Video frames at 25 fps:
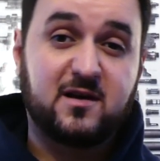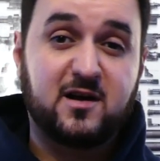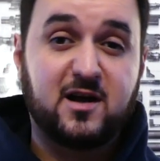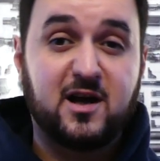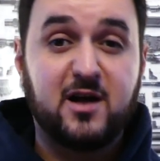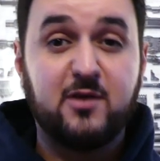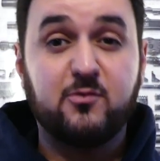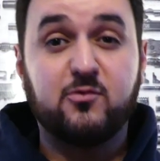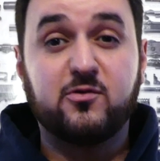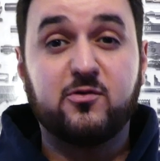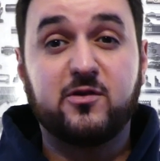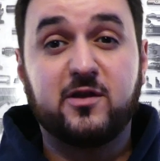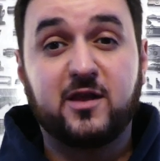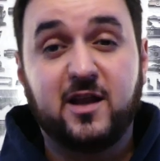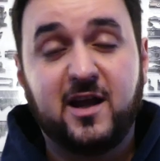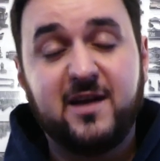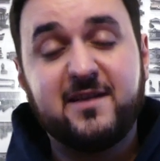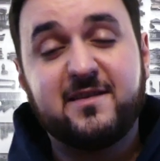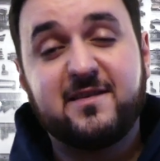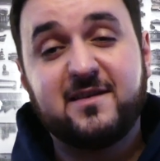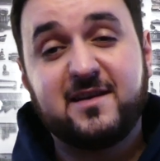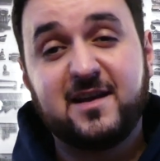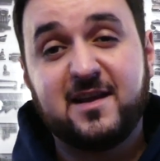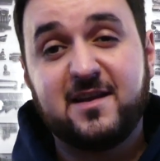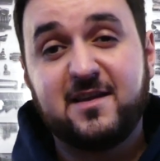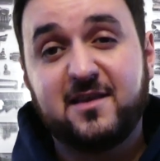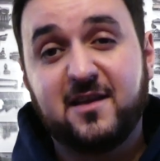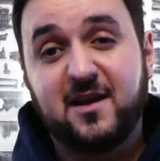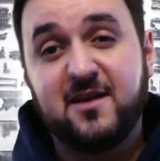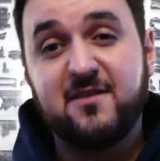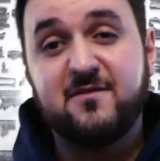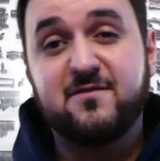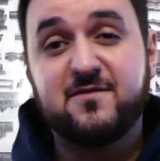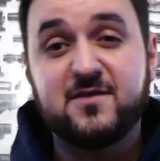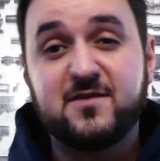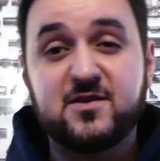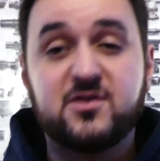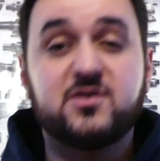I would like to get
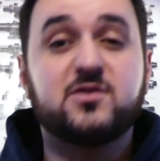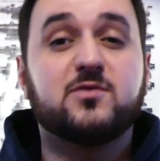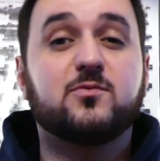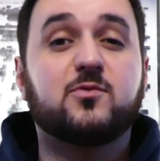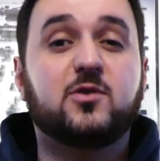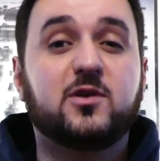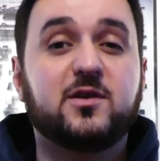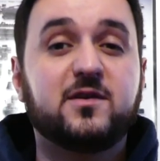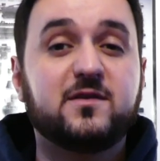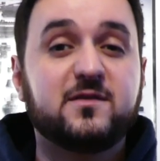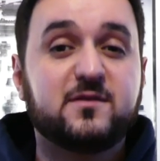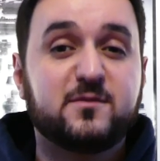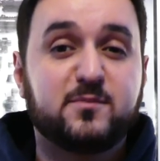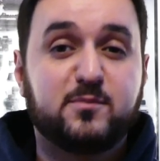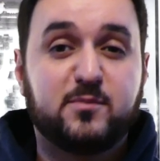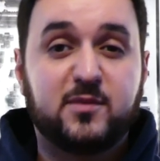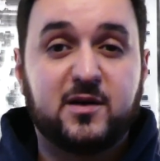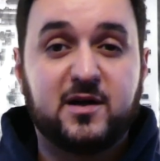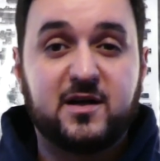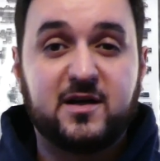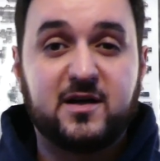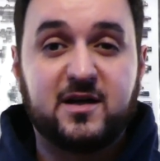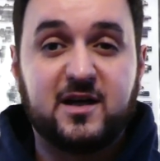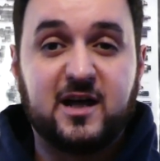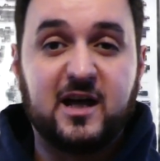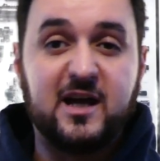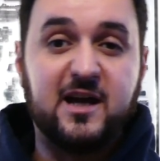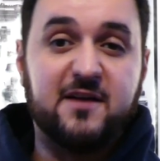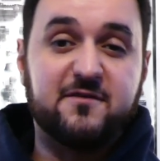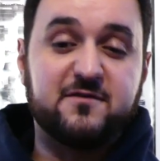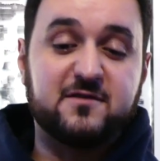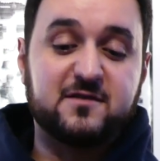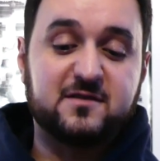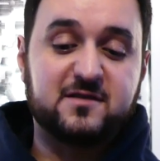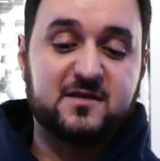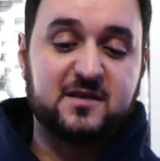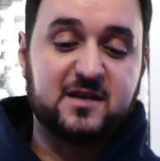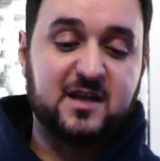night vision ones, but I have
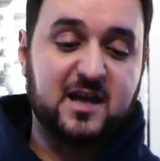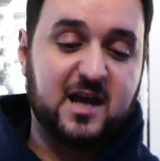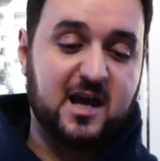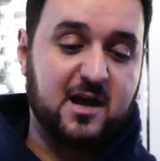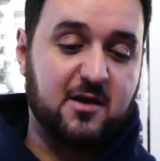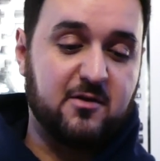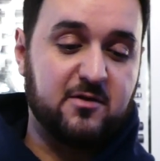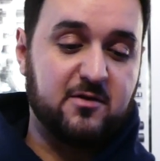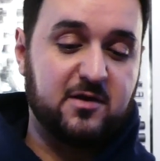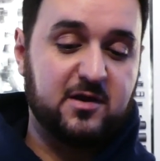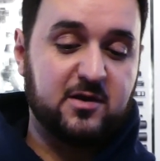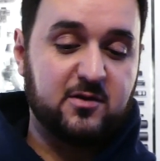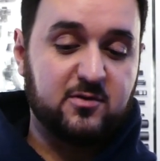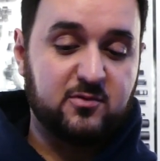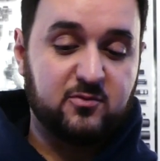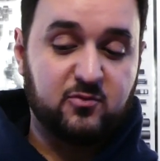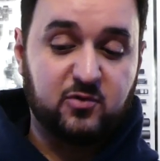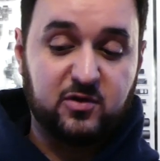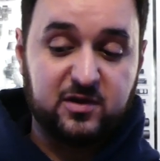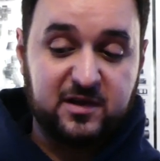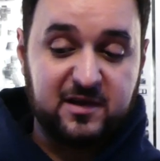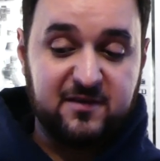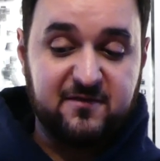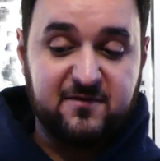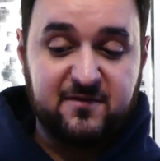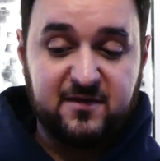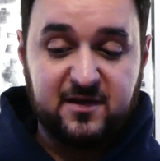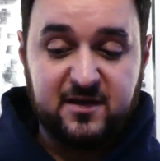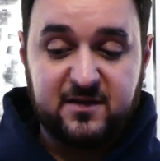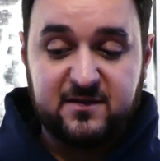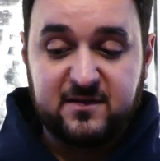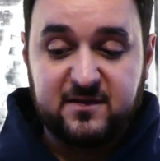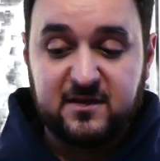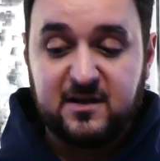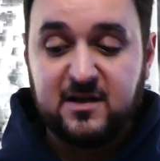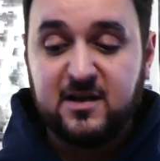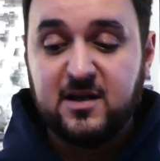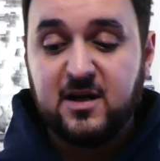to see how they fit.